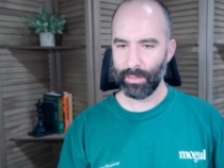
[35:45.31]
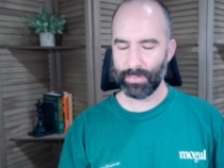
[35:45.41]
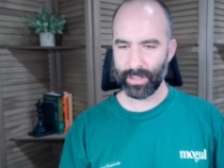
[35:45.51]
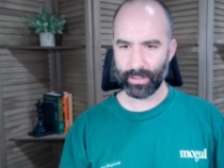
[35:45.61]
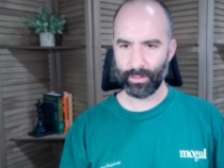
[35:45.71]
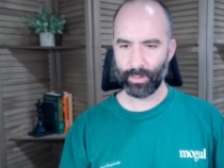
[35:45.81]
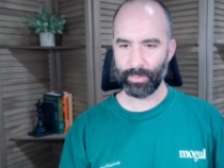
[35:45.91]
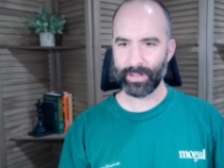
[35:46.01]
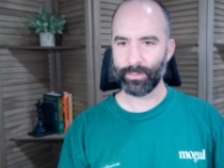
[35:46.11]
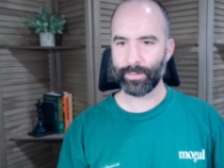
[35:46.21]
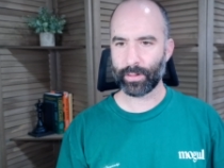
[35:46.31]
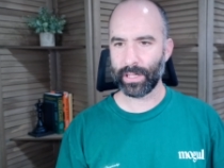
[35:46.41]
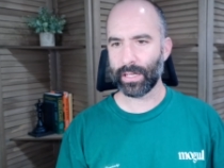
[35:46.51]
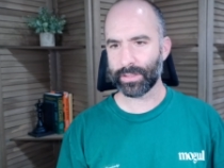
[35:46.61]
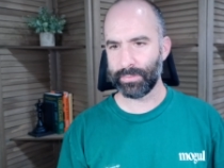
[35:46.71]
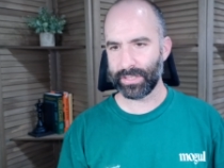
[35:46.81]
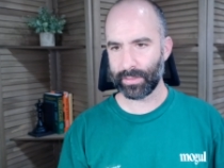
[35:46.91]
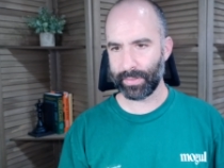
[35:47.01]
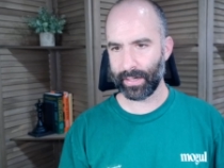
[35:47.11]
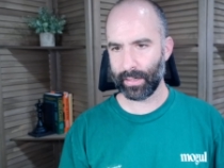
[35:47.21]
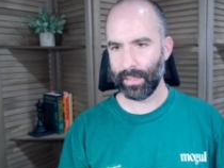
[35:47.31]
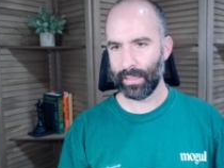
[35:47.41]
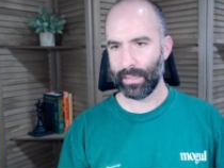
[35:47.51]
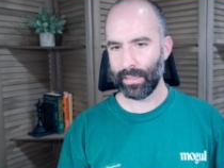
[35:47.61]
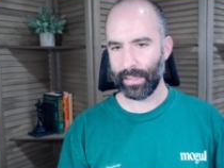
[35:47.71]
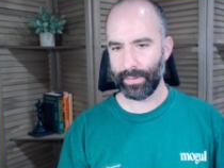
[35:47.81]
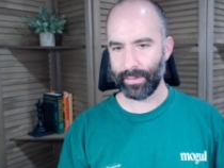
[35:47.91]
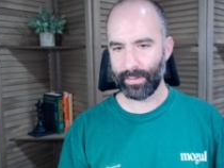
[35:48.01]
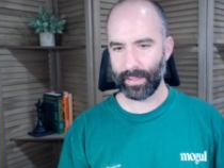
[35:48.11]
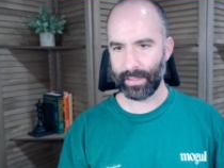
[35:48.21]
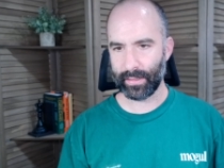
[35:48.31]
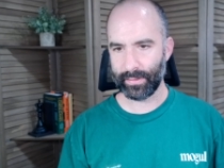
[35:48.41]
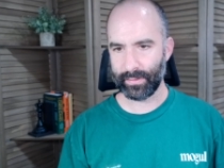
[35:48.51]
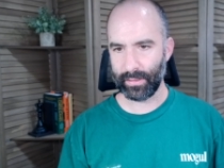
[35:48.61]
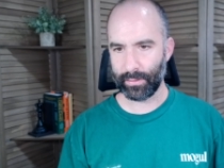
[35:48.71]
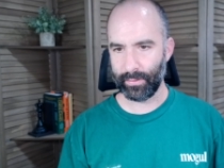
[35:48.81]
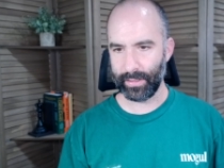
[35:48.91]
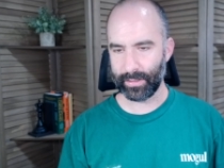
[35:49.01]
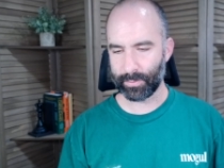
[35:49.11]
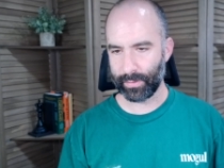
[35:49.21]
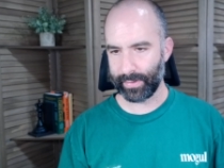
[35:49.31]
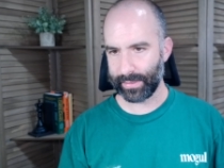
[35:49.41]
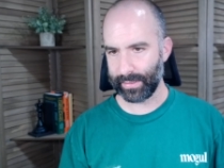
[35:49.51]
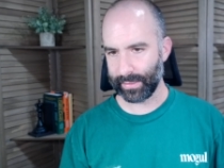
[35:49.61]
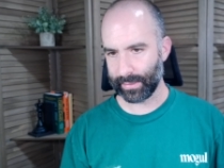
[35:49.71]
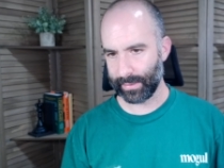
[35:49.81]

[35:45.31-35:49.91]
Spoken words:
but a good one because we've already got the bishop here, and this knight on c3 is preventing